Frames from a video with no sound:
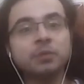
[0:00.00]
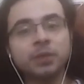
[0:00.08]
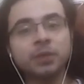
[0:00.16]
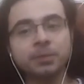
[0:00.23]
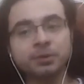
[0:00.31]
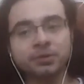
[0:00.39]

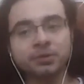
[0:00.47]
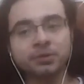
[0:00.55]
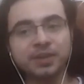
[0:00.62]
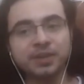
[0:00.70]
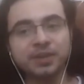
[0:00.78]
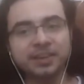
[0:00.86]
about the
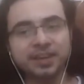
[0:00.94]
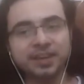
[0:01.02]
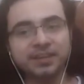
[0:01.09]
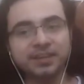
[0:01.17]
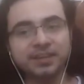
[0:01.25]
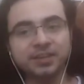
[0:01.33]
crazy
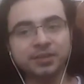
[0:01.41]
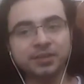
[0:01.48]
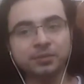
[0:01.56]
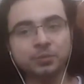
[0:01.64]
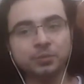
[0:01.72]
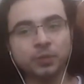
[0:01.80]
kids?
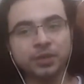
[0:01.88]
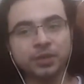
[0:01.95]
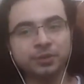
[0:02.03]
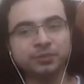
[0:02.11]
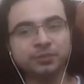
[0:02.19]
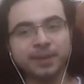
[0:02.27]
Were you
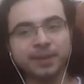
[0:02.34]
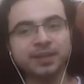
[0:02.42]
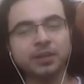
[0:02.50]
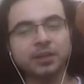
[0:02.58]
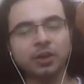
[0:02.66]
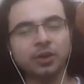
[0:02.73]
expecting
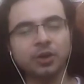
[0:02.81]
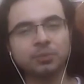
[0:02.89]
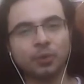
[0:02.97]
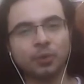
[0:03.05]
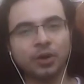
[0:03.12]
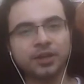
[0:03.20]
a lot
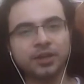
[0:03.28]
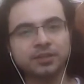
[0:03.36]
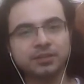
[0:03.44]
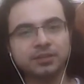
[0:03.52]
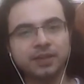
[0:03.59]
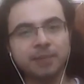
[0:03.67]
more?
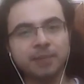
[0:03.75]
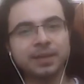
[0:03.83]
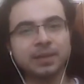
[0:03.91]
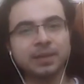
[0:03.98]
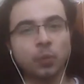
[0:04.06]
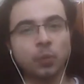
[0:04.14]
I mean,
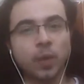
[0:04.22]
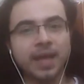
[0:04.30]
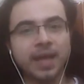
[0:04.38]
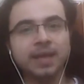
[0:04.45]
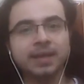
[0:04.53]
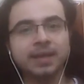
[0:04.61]
the way
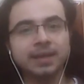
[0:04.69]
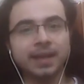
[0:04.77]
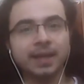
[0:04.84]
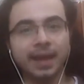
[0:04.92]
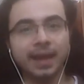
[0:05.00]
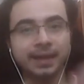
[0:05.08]
that they
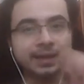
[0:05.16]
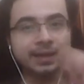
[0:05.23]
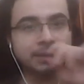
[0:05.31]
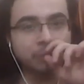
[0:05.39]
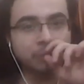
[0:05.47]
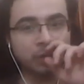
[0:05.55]
ended up
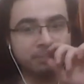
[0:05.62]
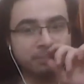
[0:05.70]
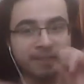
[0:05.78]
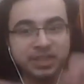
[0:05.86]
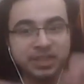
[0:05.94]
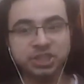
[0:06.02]
not
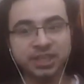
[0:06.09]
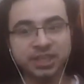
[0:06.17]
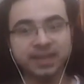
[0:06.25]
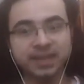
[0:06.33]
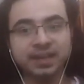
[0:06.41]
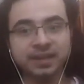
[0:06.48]

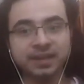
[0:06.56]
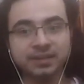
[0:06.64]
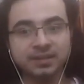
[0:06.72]
mentioning it